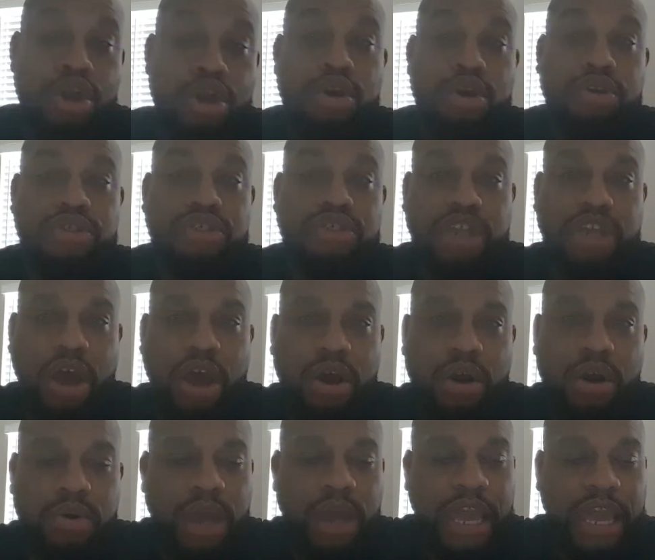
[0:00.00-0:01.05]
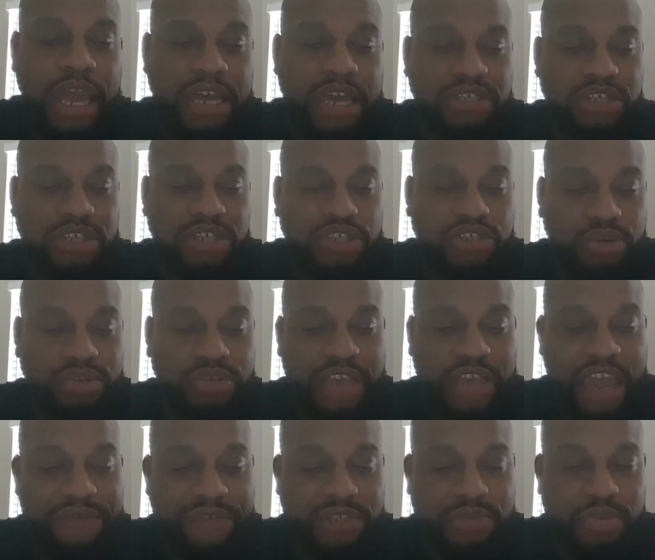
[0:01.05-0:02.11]
So
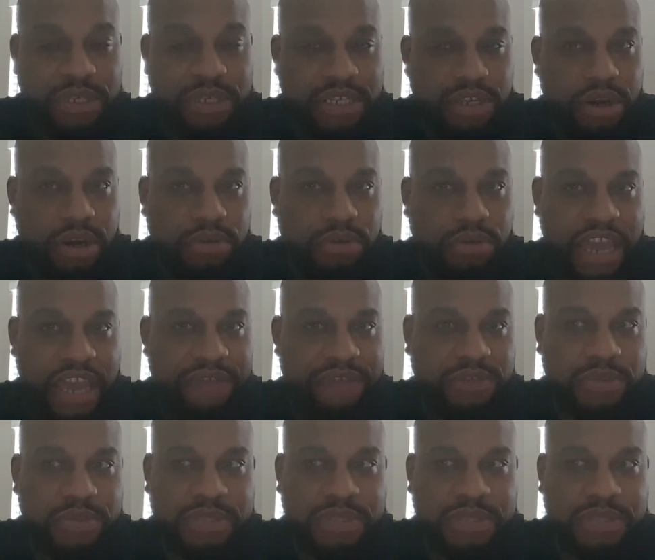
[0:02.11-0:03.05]
David's with the